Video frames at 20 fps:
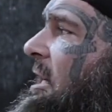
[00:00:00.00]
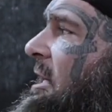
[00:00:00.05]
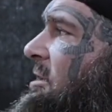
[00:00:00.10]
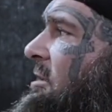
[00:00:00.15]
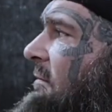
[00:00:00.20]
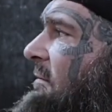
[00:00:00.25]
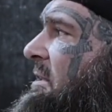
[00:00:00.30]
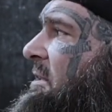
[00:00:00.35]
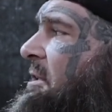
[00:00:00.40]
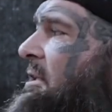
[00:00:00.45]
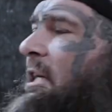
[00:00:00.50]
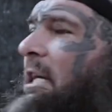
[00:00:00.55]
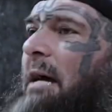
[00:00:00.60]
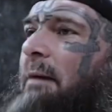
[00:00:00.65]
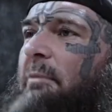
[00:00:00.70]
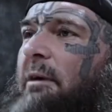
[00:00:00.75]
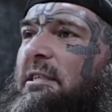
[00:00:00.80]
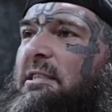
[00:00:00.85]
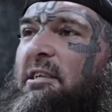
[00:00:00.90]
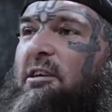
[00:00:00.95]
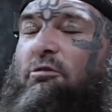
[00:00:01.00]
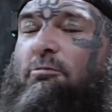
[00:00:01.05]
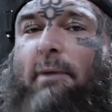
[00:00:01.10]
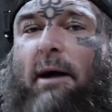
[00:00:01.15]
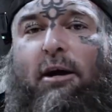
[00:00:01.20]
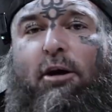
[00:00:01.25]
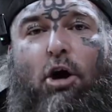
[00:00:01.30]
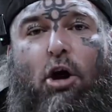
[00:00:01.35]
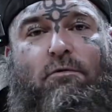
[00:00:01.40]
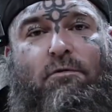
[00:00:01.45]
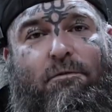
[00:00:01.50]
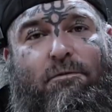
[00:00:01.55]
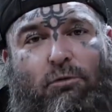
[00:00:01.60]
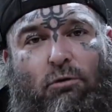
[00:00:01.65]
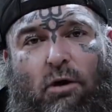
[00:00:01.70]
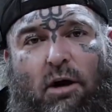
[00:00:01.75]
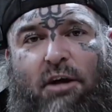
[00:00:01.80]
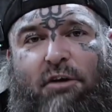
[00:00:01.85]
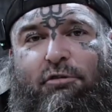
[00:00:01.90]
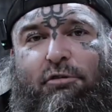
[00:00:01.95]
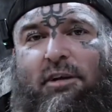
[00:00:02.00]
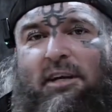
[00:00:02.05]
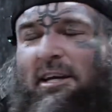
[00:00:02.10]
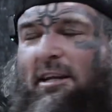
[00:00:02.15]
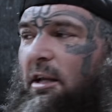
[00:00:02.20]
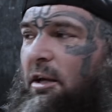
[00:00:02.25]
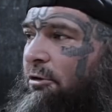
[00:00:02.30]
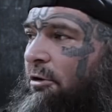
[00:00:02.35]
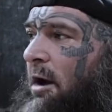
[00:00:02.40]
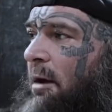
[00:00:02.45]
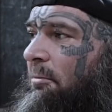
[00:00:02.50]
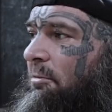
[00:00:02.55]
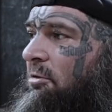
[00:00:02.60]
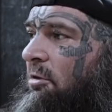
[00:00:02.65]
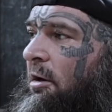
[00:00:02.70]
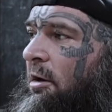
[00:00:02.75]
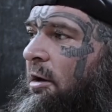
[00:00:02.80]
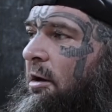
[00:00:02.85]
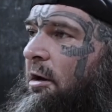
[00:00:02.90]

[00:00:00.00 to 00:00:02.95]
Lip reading: is obviously to get myself back over 400 kilograms